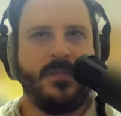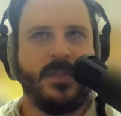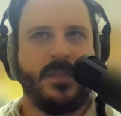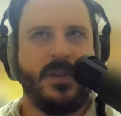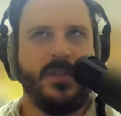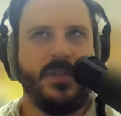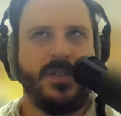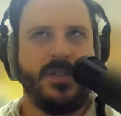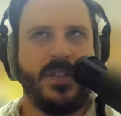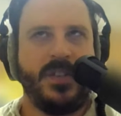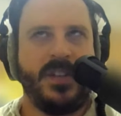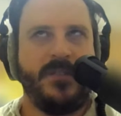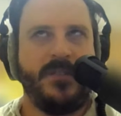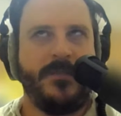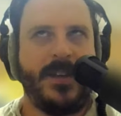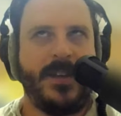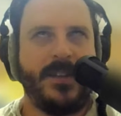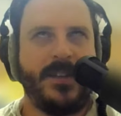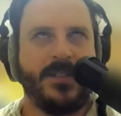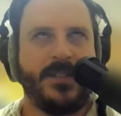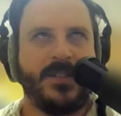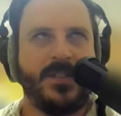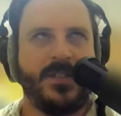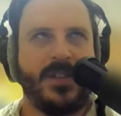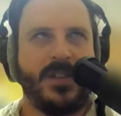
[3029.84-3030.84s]
Here's
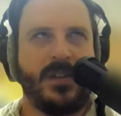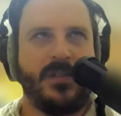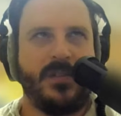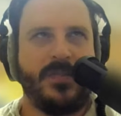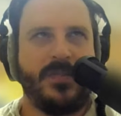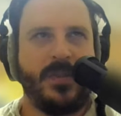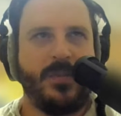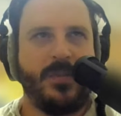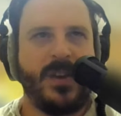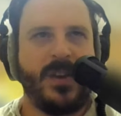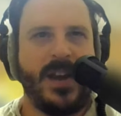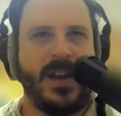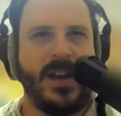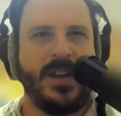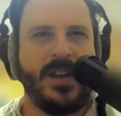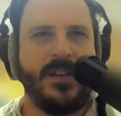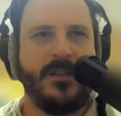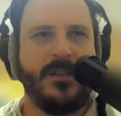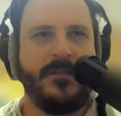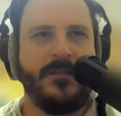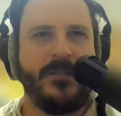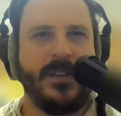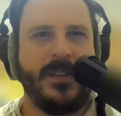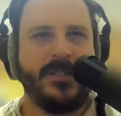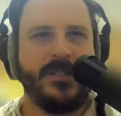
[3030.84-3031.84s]
events. Now, if there were any
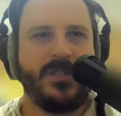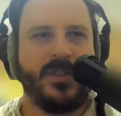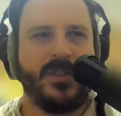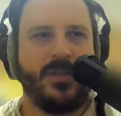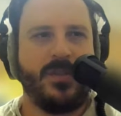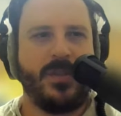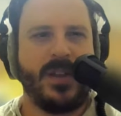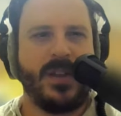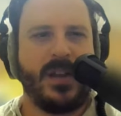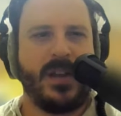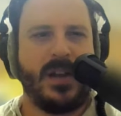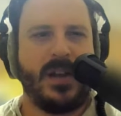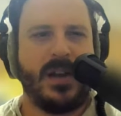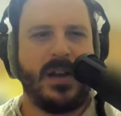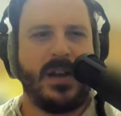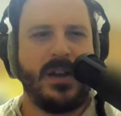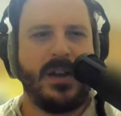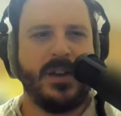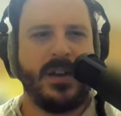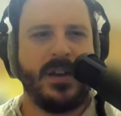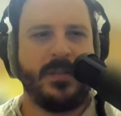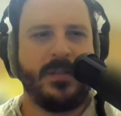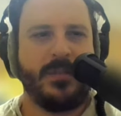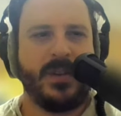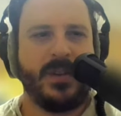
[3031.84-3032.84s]
events going on
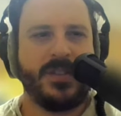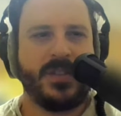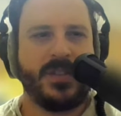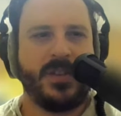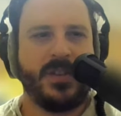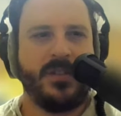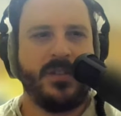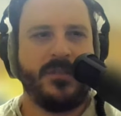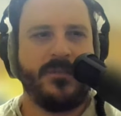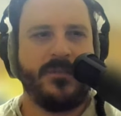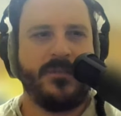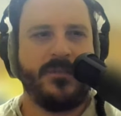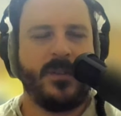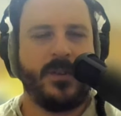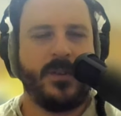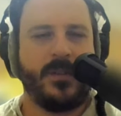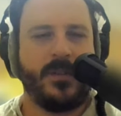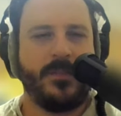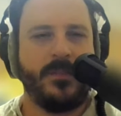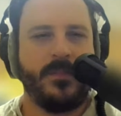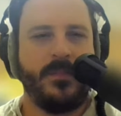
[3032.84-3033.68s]
and I press confirm,